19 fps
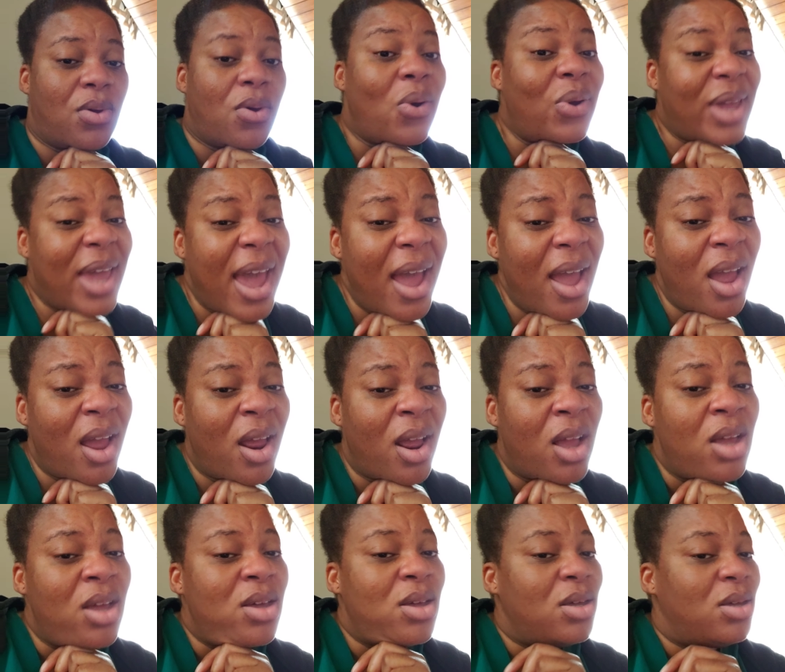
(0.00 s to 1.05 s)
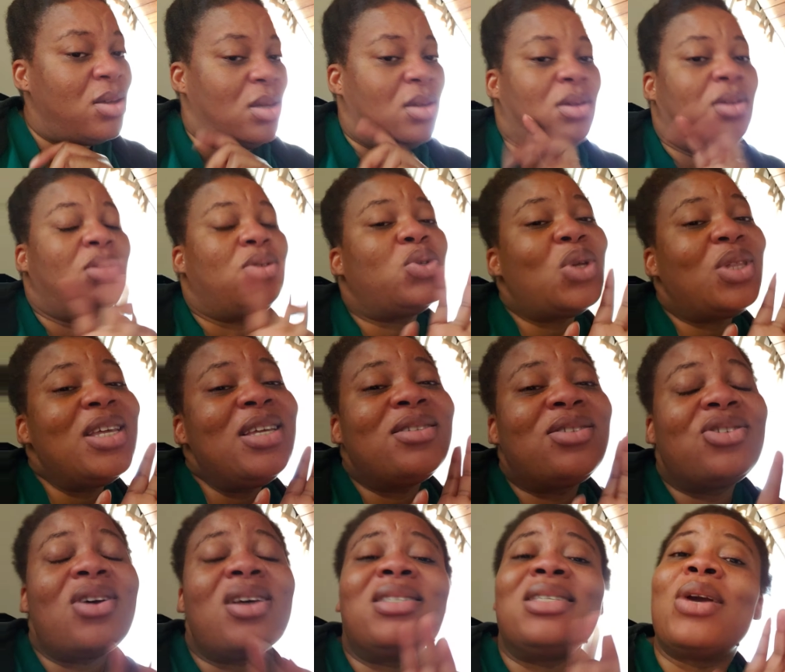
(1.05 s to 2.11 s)
Okay? So this
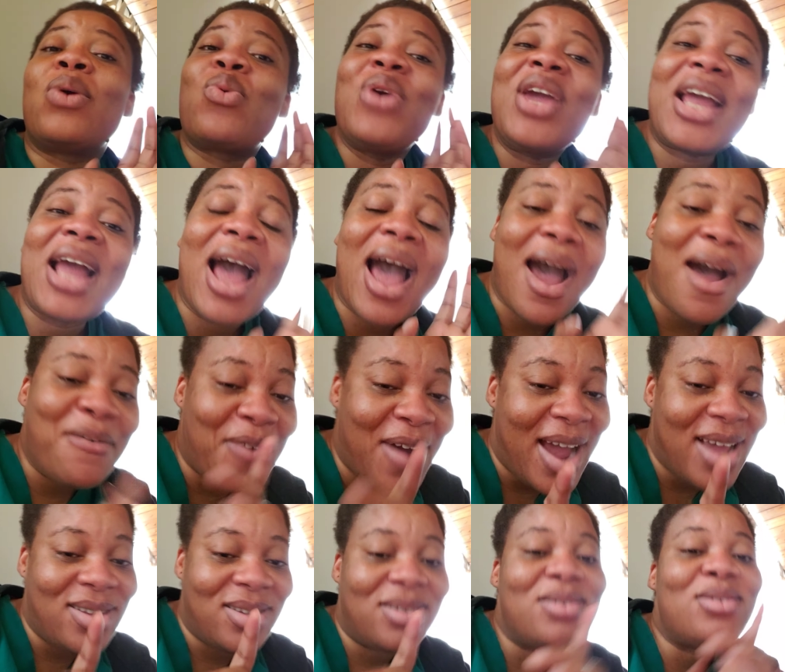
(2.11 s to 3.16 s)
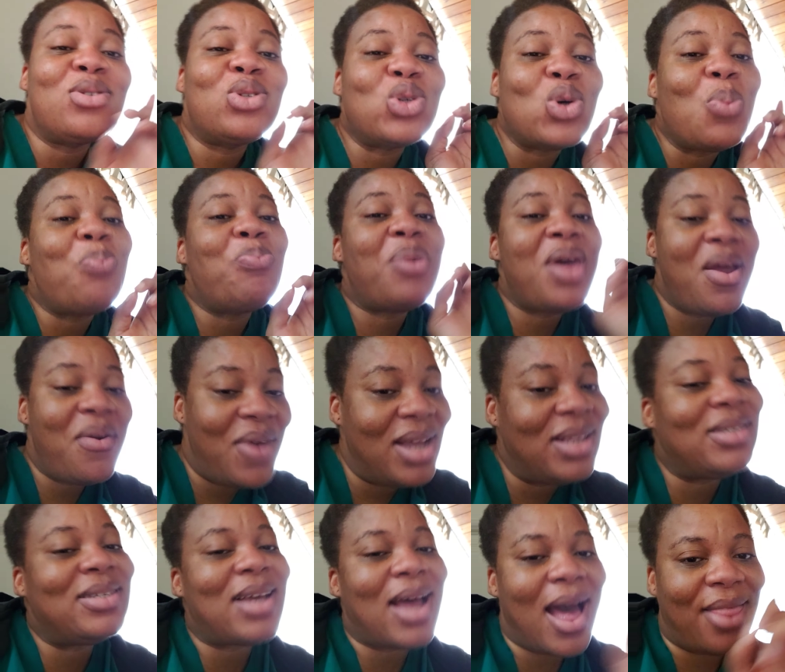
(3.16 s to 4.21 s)
is just a quick advice to
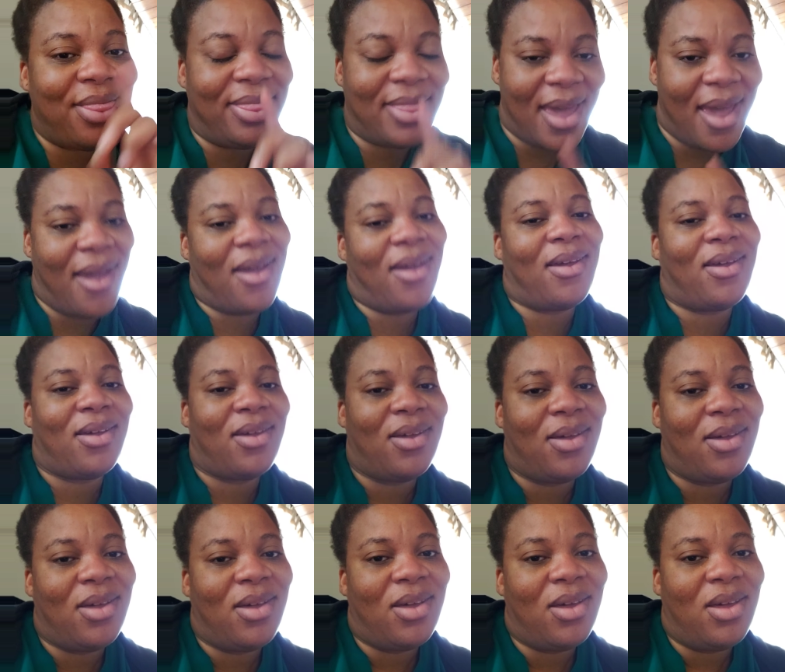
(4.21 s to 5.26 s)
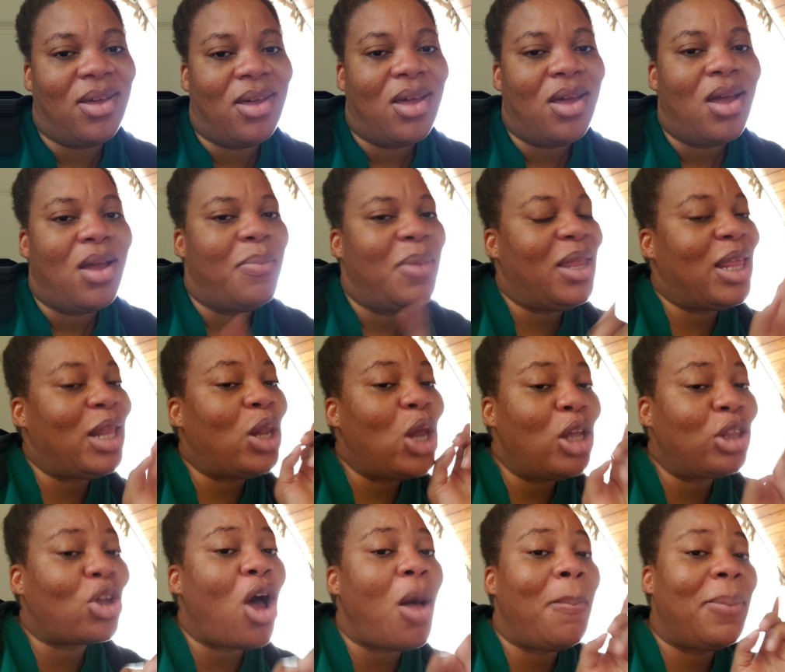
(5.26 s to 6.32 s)
parents out there. May the
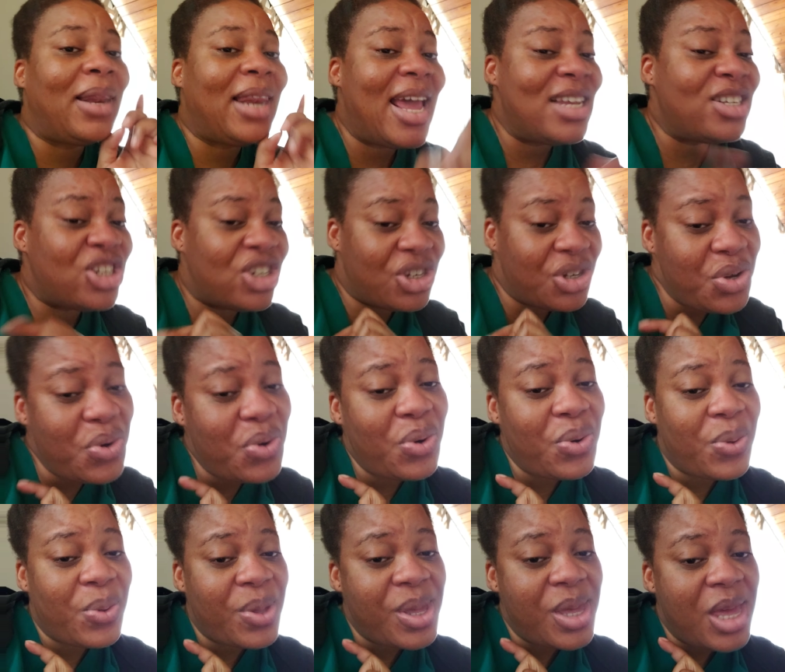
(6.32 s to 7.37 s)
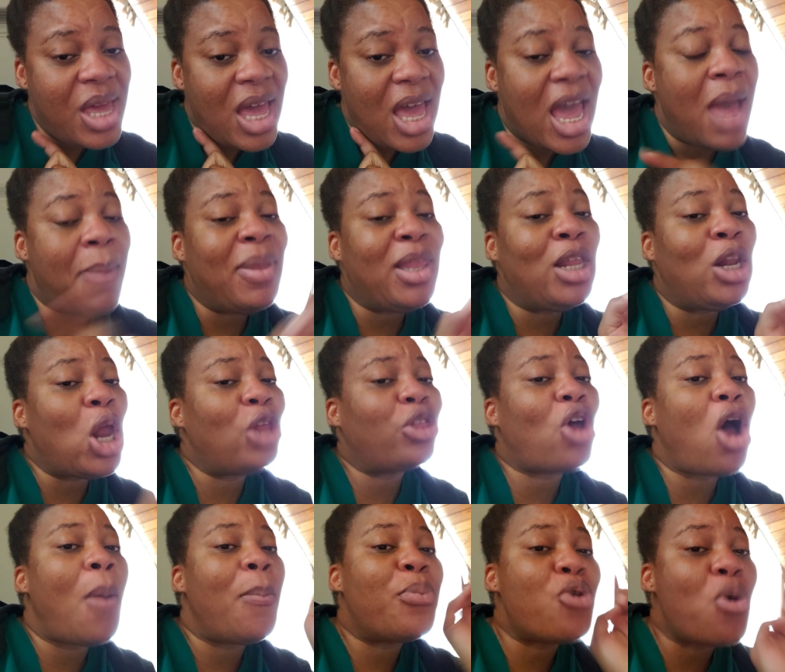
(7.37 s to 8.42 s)
Lord God bless you and may the Lord
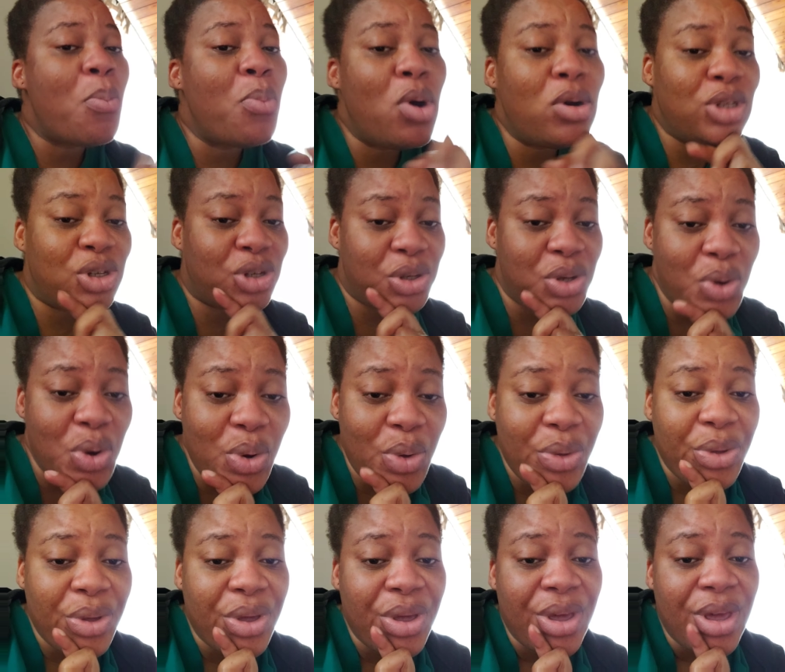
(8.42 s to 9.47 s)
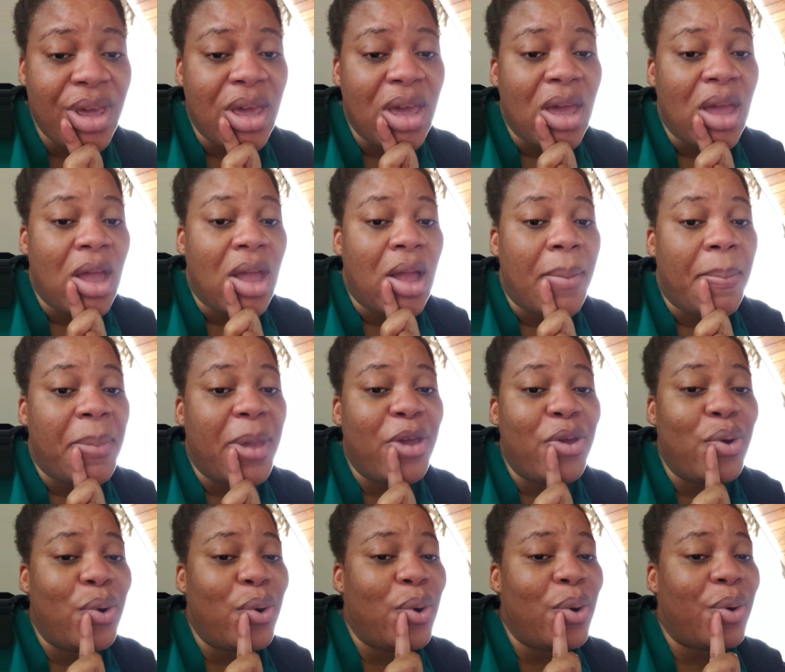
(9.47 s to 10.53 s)
God promote you. May
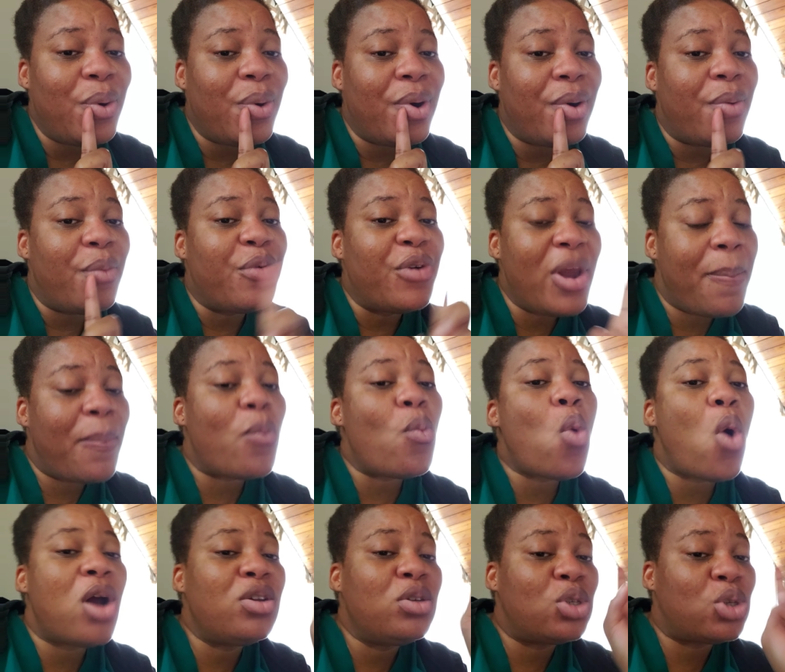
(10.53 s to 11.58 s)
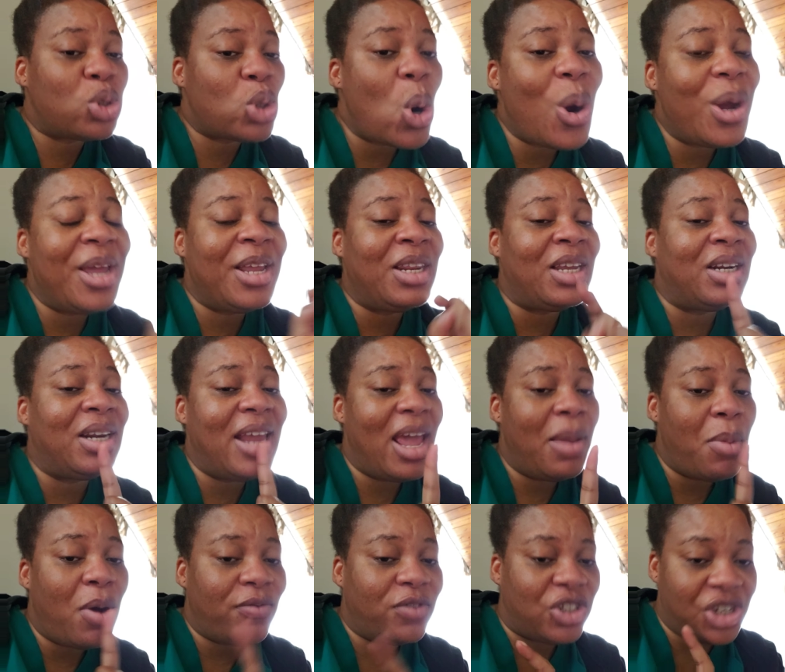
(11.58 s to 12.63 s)
you reap what you sow in the
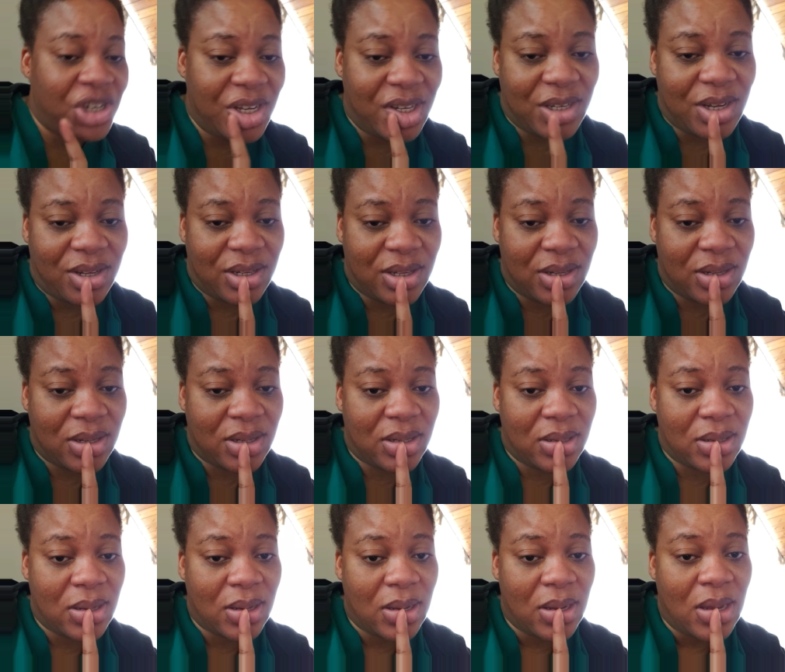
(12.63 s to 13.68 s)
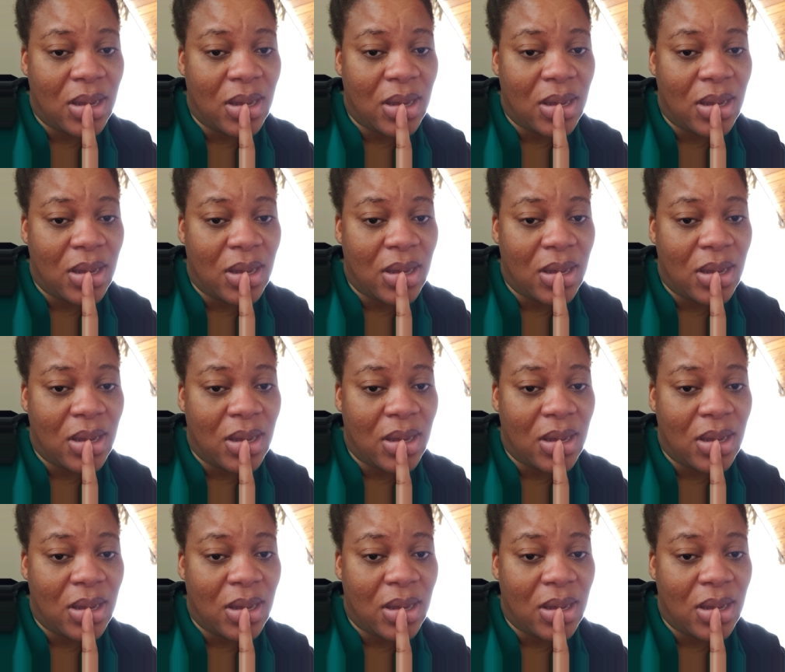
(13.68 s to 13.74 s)
name of Jesus.